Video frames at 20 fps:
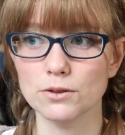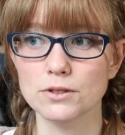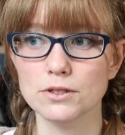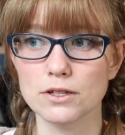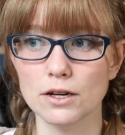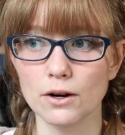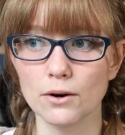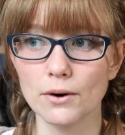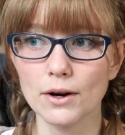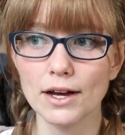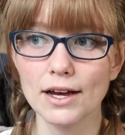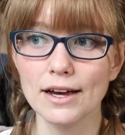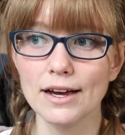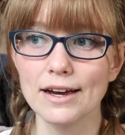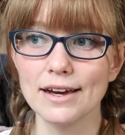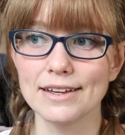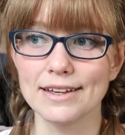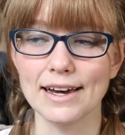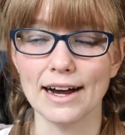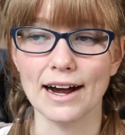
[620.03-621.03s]
So
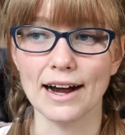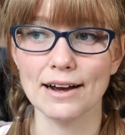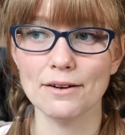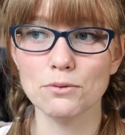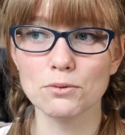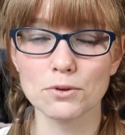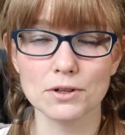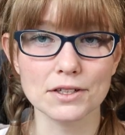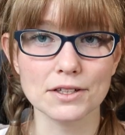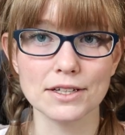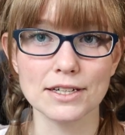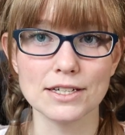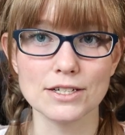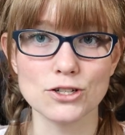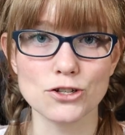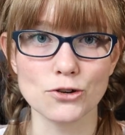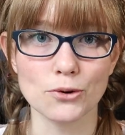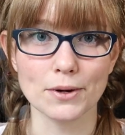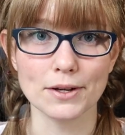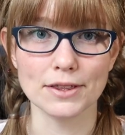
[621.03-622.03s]
yeah, I really
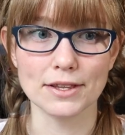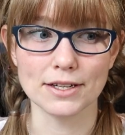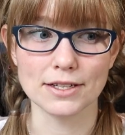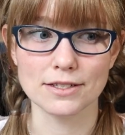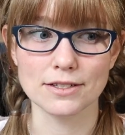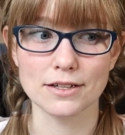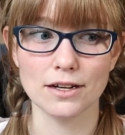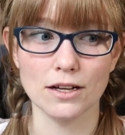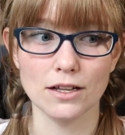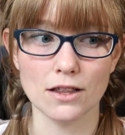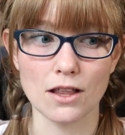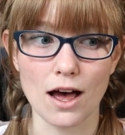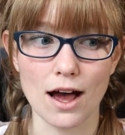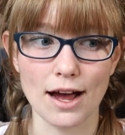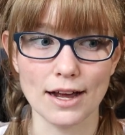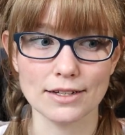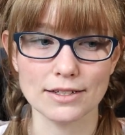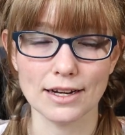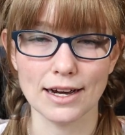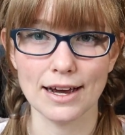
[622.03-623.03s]
enjoyed this a lot.